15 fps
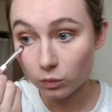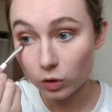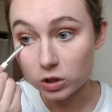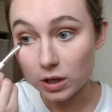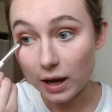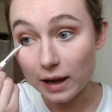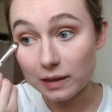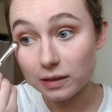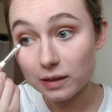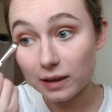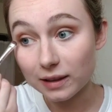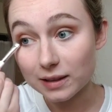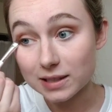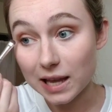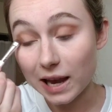Which I
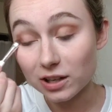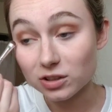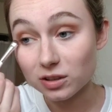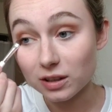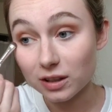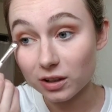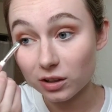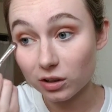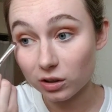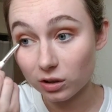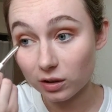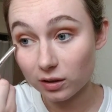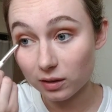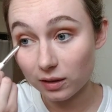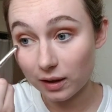think is actually a
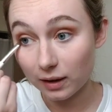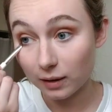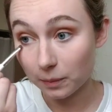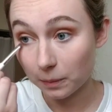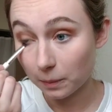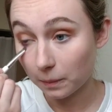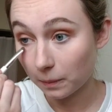good thing.